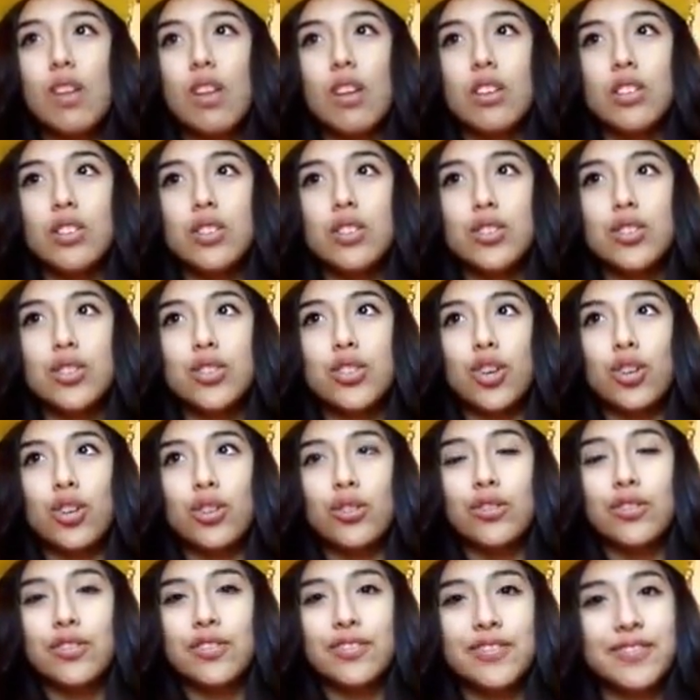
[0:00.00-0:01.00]

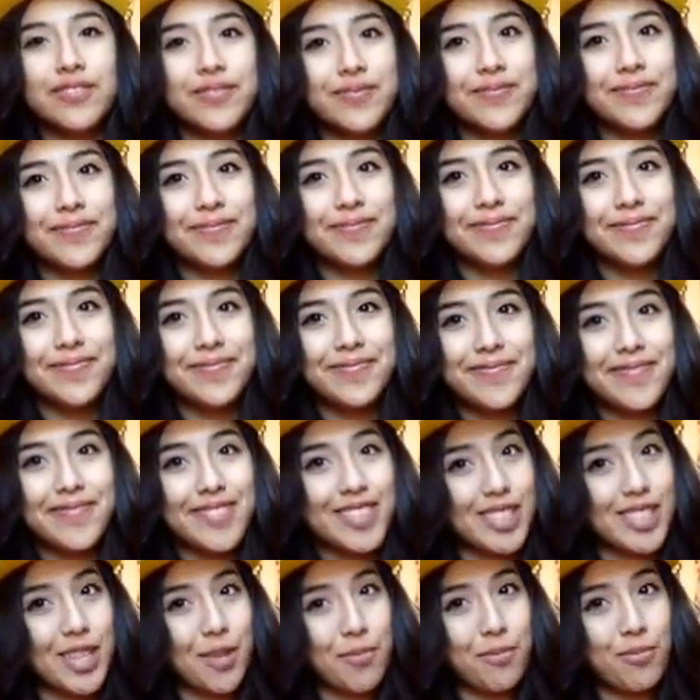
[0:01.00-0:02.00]
So,
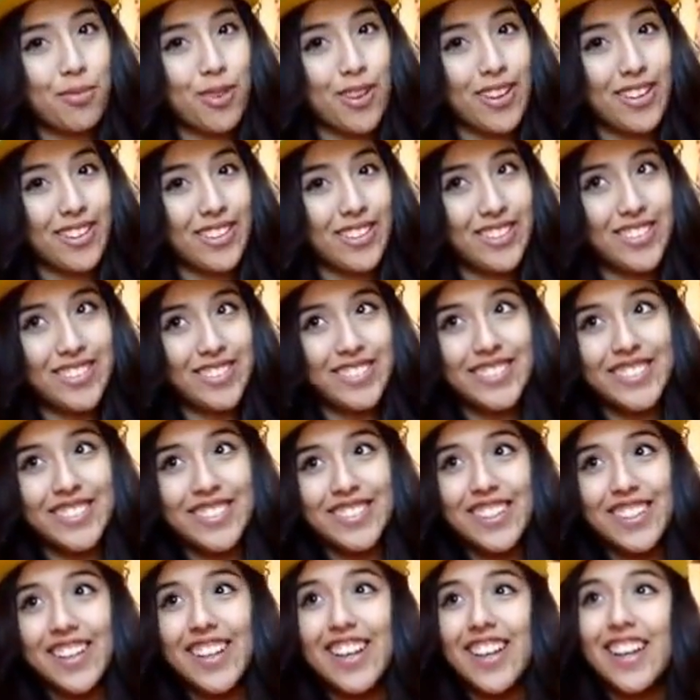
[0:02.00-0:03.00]
step 1.
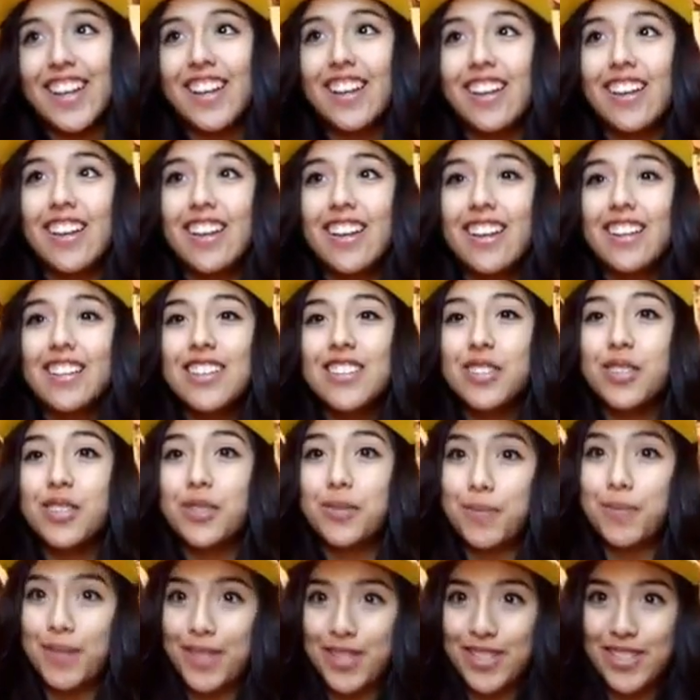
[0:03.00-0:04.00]

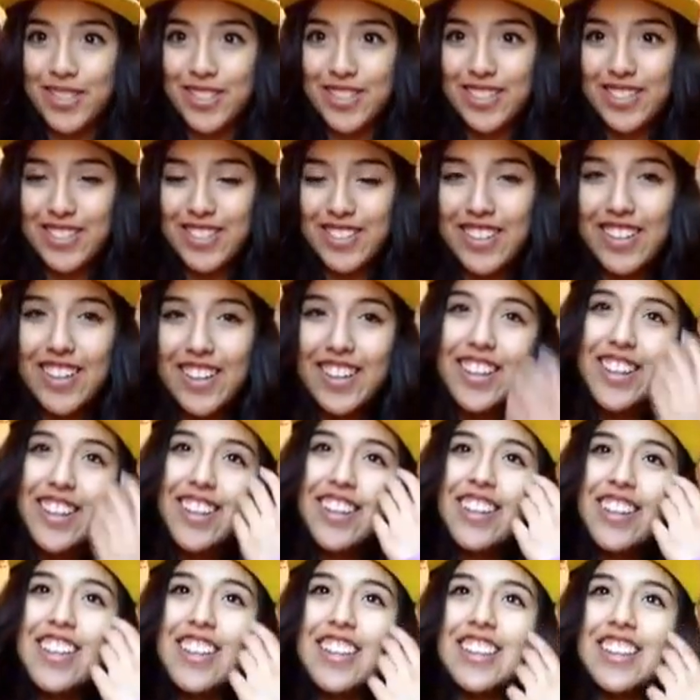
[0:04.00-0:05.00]
Suspicion.
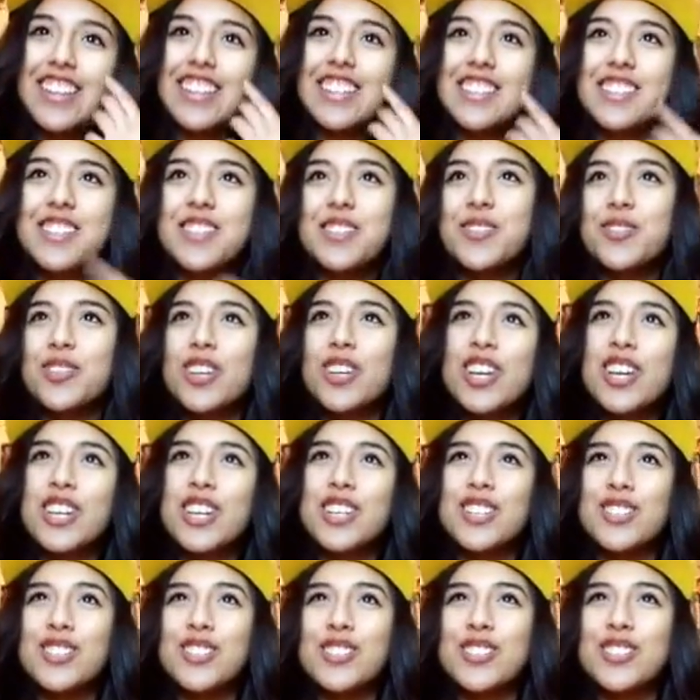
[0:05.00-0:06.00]
This is
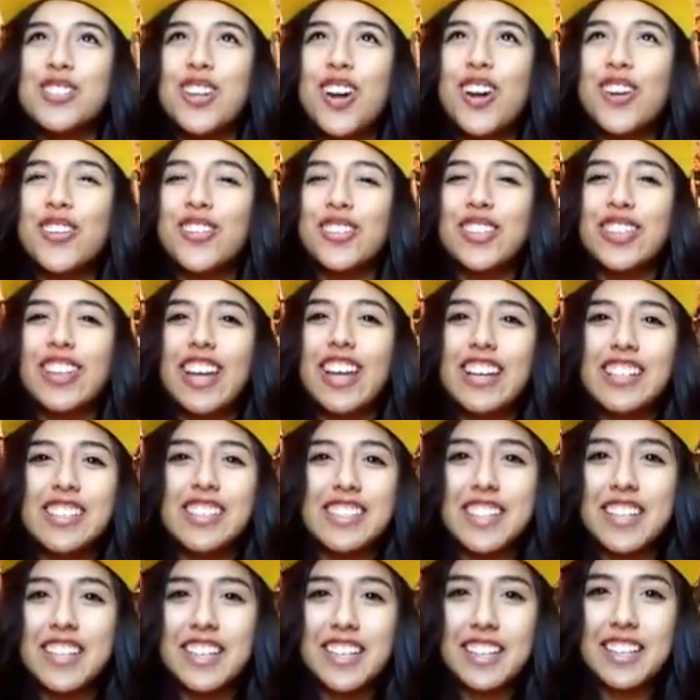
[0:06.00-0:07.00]
when you start
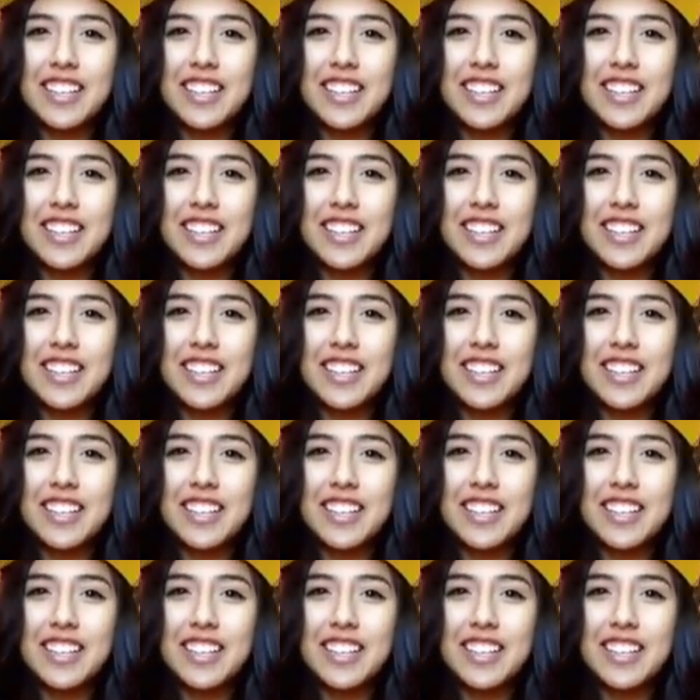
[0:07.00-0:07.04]
realizing